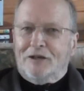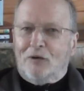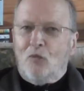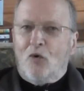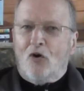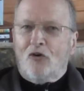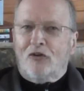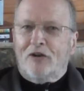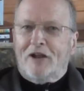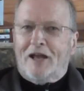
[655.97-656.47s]

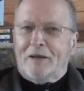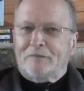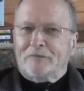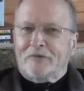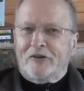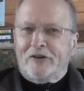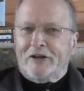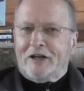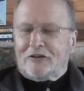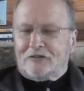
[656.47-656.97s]
one lap,
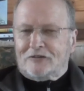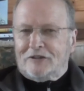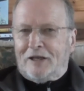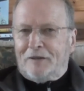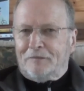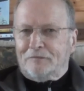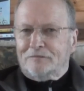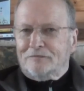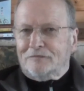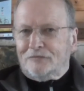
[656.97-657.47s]
and the next
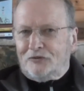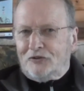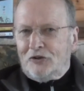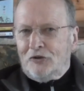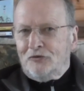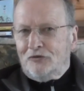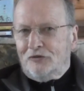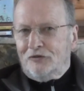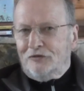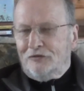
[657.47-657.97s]
lap
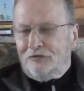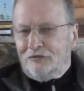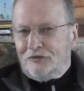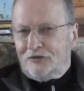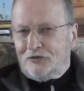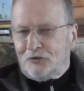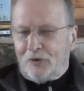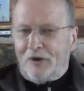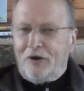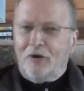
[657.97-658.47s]

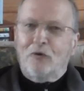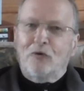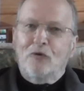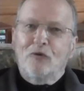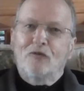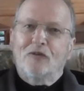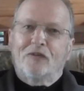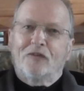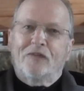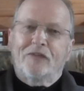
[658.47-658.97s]

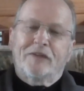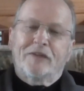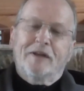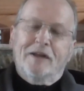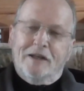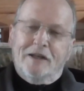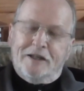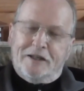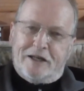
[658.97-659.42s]
212, and